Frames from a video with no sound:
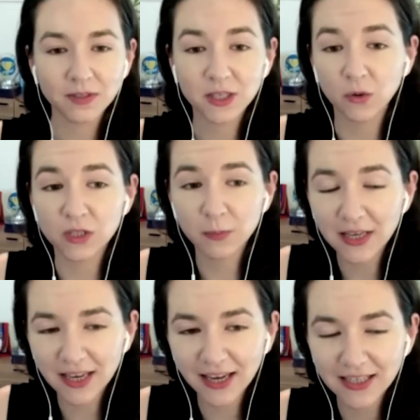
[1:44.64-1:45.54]

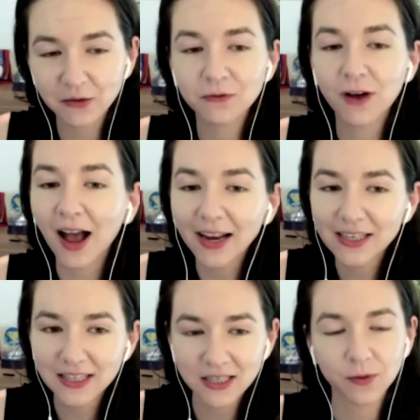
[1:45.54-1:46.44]
speaking to find
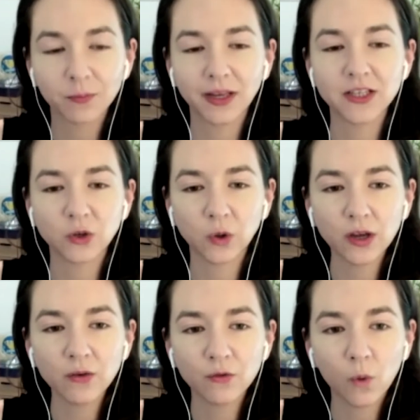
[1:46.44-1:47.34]
the different place you're
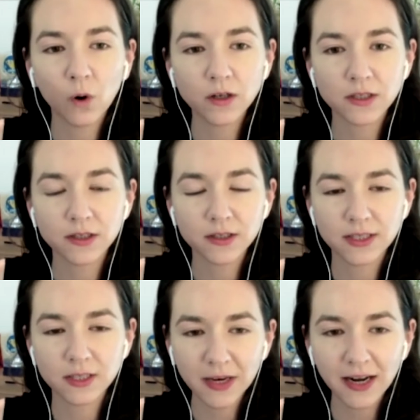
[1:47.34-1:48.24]
looking for to
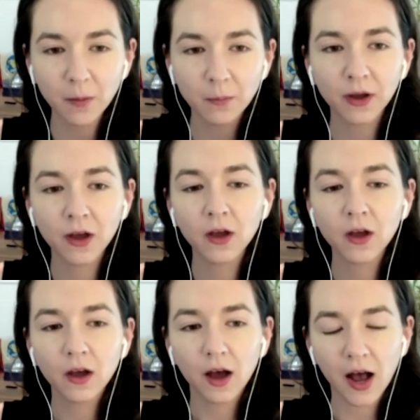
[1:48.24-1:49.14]
speed up,
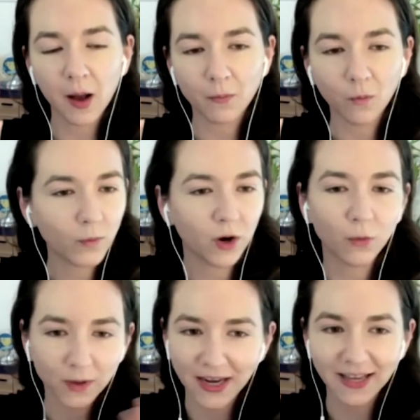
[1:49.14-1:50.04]

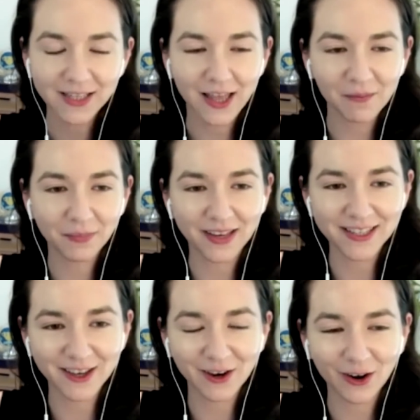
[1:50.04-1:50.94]
getting to that
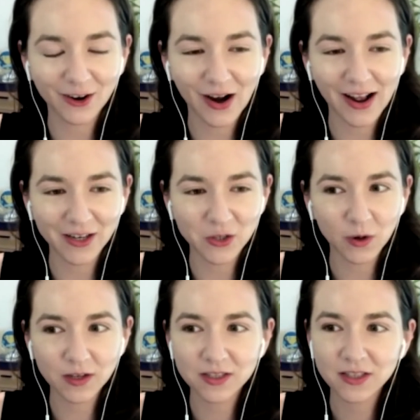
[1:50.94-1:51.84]
place that you're headed
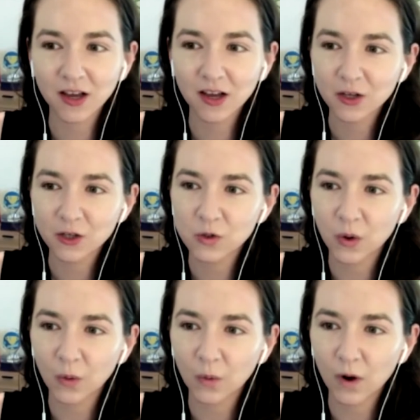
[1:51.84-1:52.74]
towards.
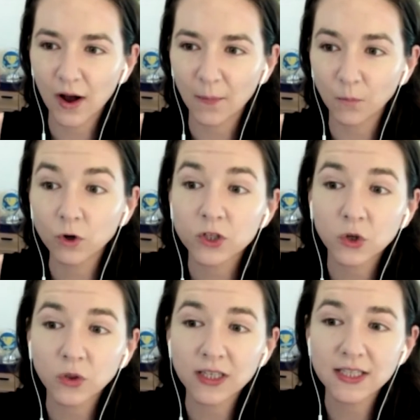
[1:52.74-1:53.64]
So we're
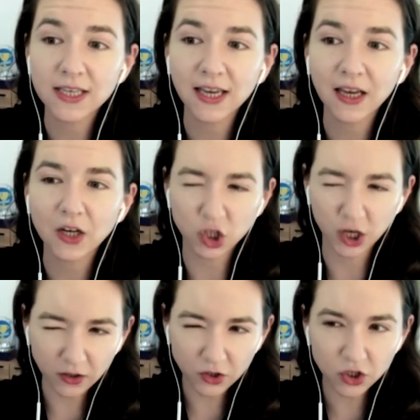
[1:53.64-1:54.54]
certainly seeing a
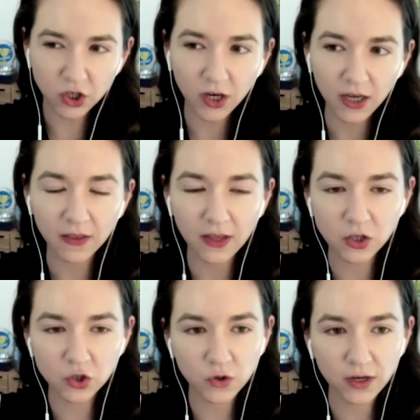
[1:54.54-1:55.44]
change in the
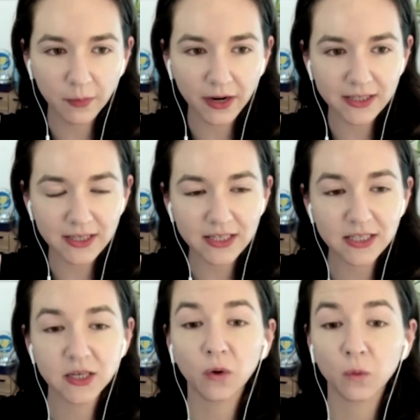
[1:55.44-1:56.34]
industry, but it's
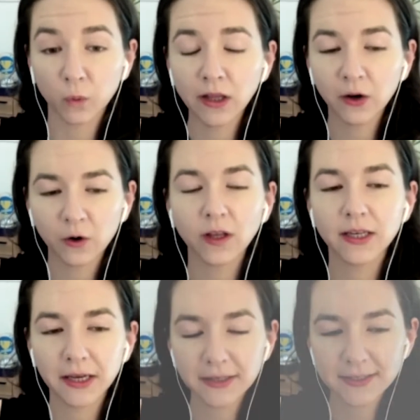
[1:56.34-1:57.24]
still really early
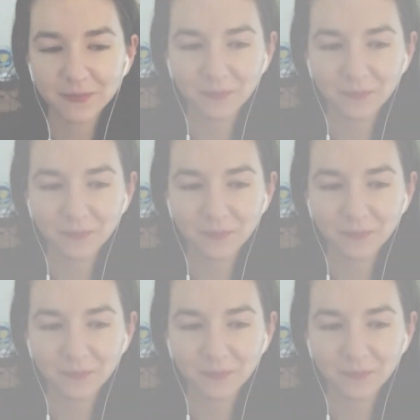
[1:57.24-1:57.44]
days.